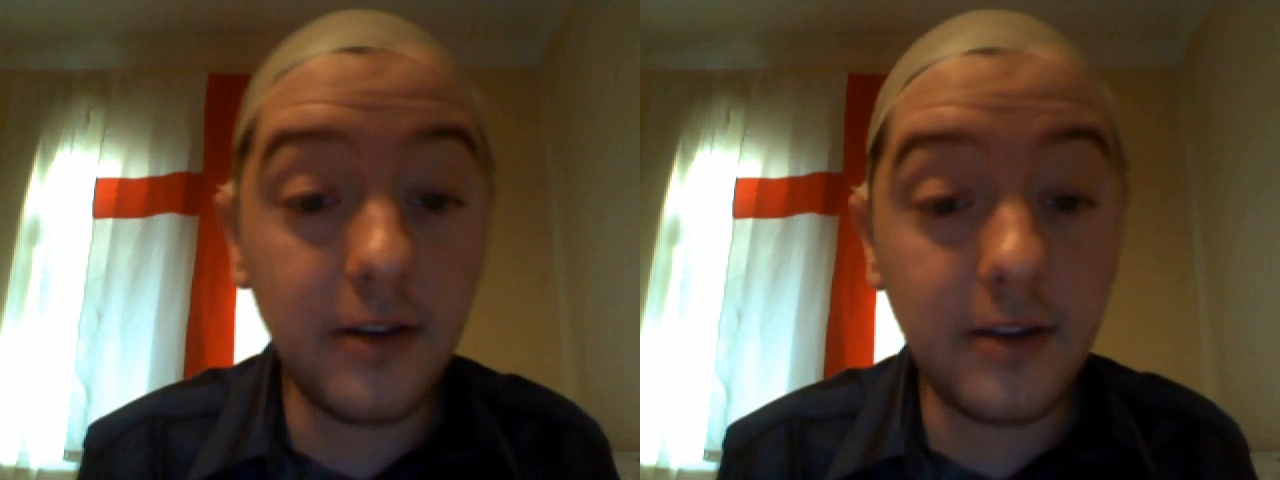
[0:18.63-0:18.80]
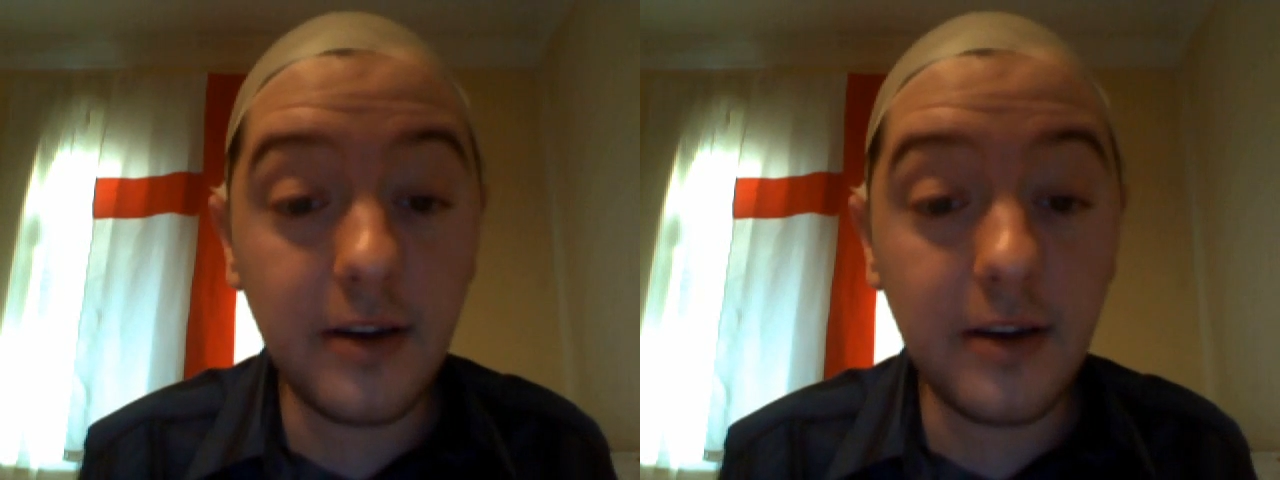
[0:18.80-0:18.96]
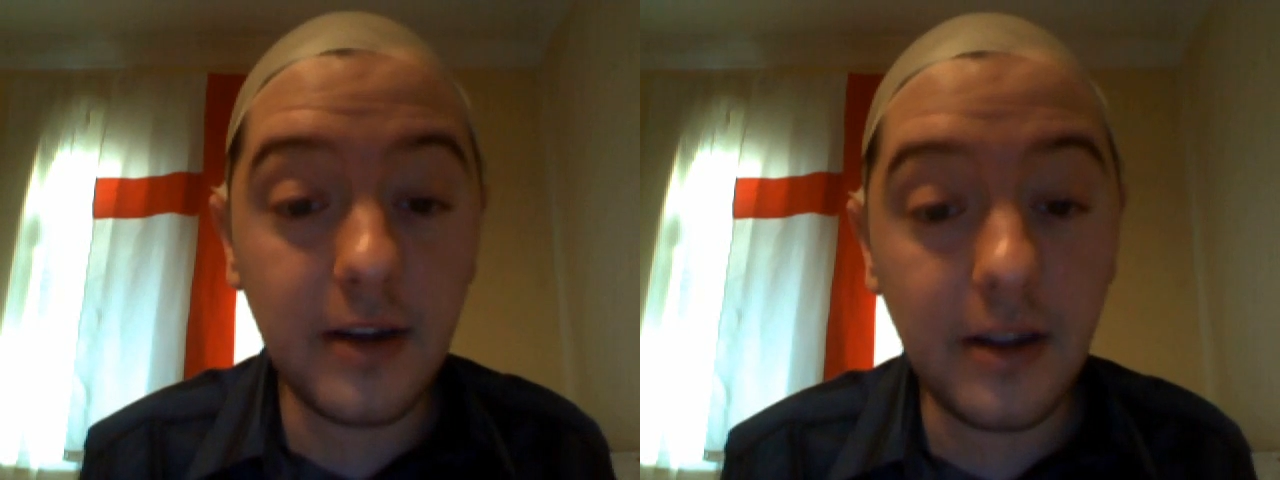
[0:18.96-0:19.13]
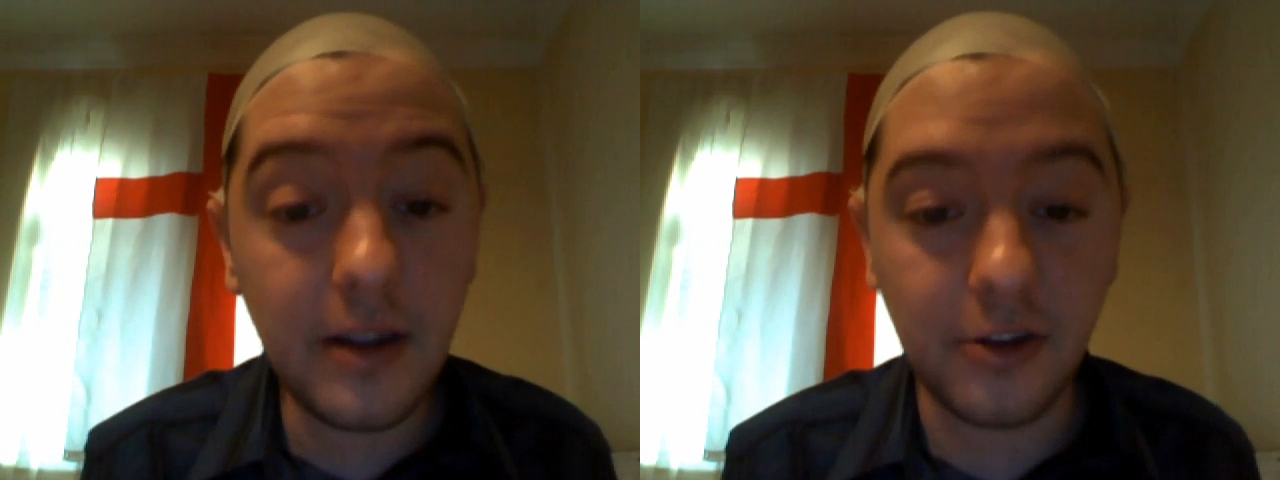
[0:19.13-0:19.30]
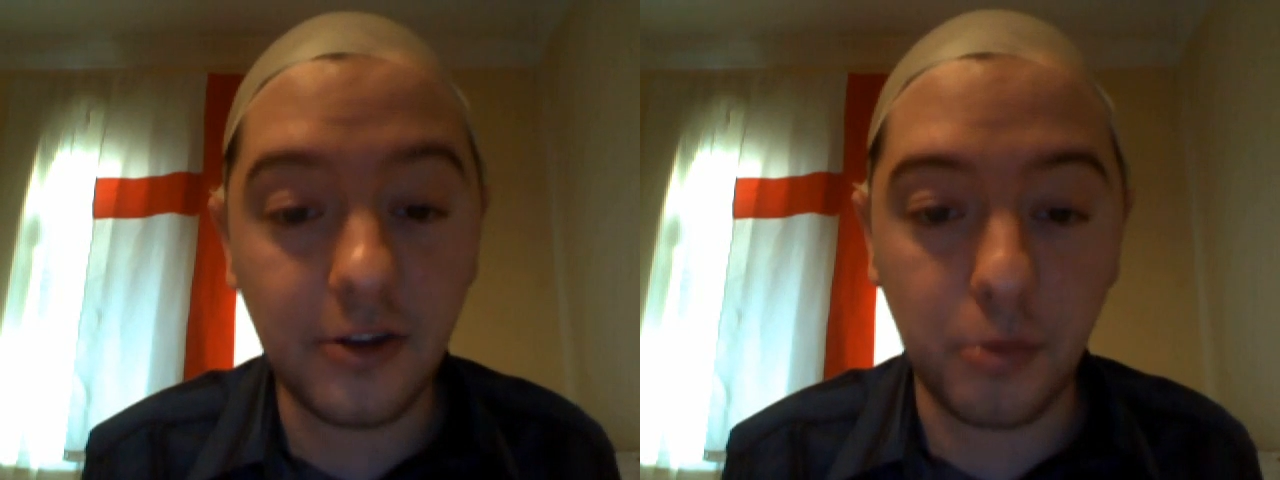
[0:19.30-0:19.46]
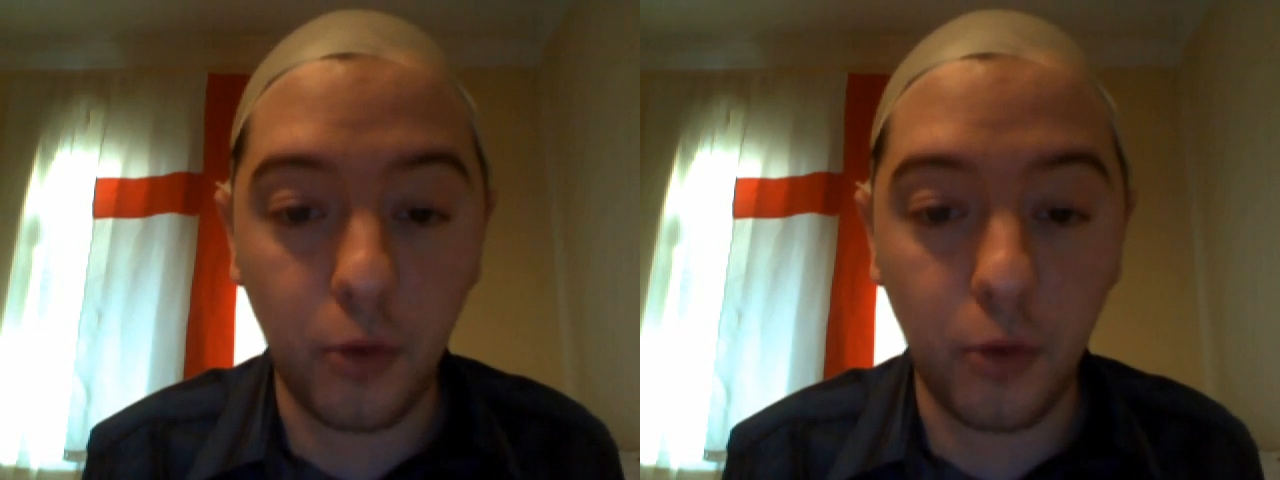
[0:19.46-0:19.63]
didn't need the
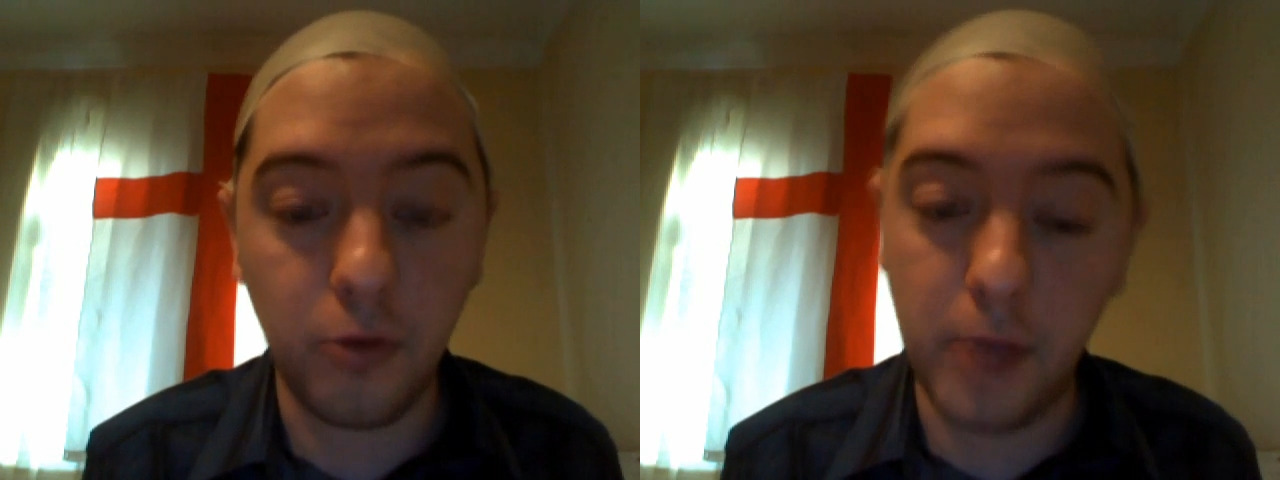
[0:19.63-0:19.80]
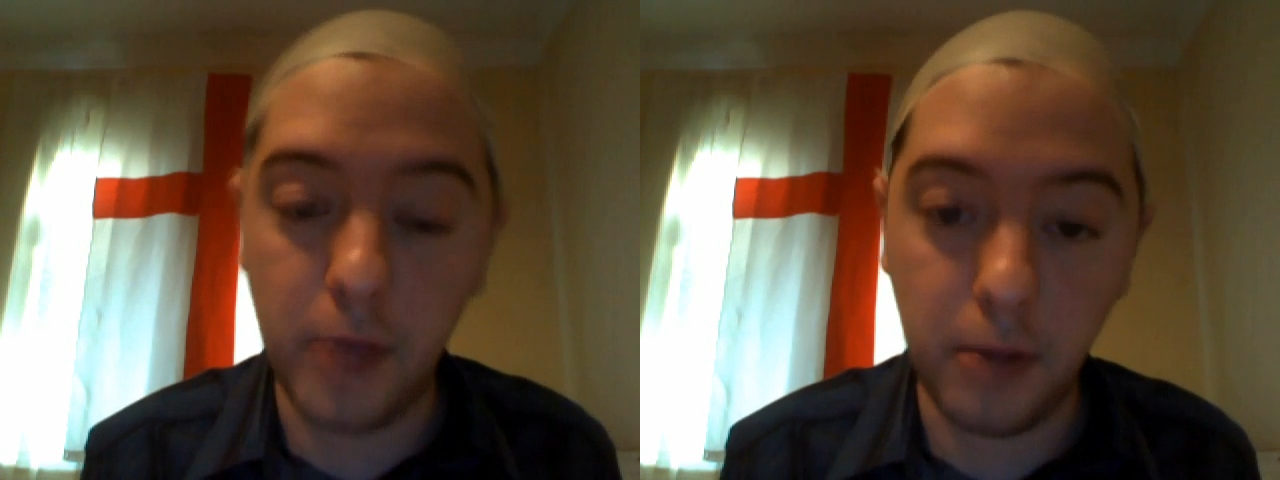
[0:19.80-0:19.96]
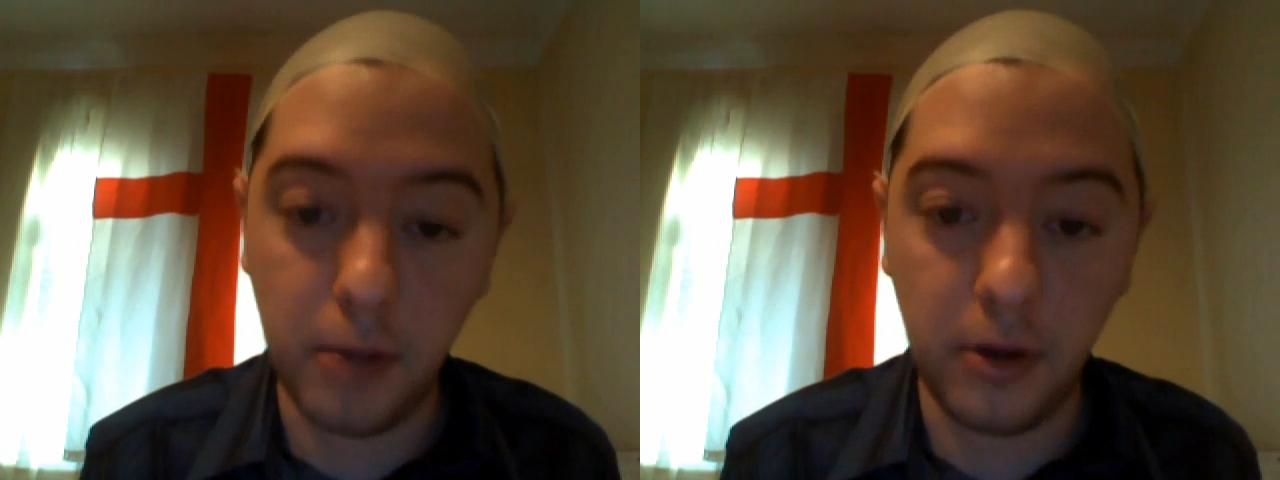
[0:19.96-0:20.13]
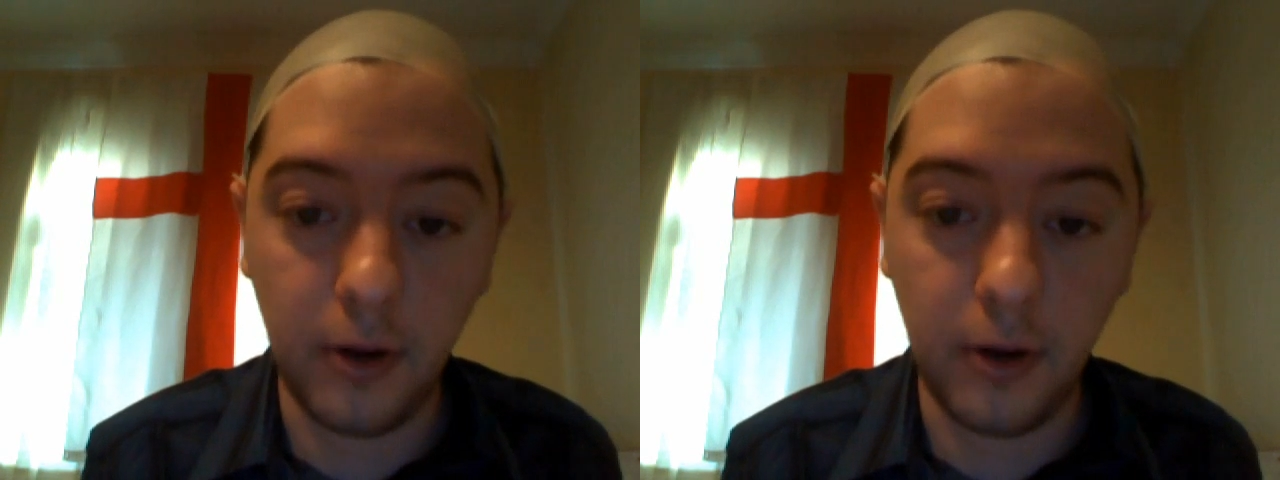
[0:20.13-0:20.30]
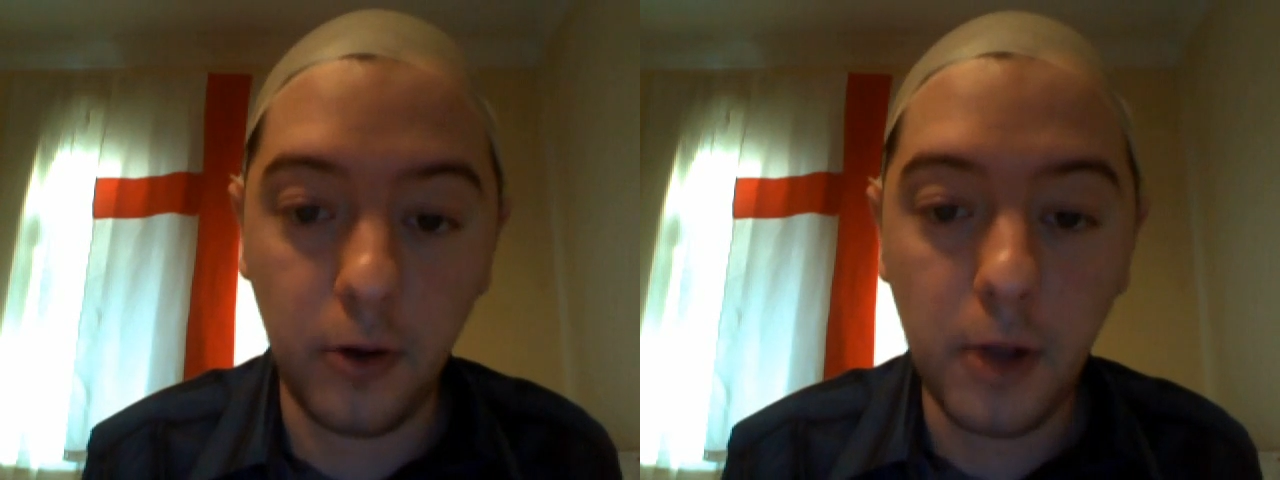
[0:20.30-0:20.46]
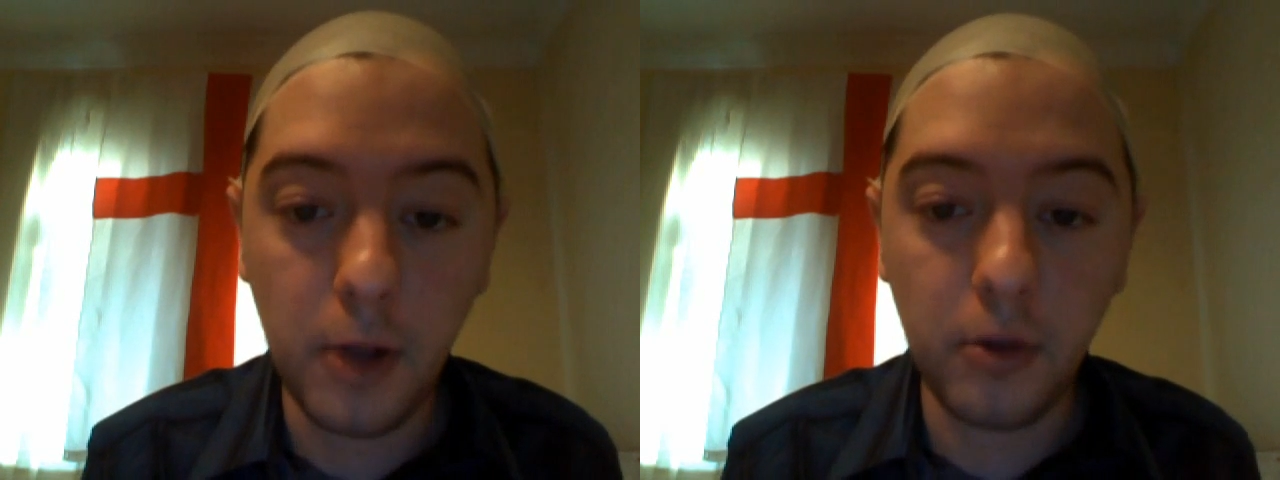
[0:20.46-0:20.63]
support from Henman Hill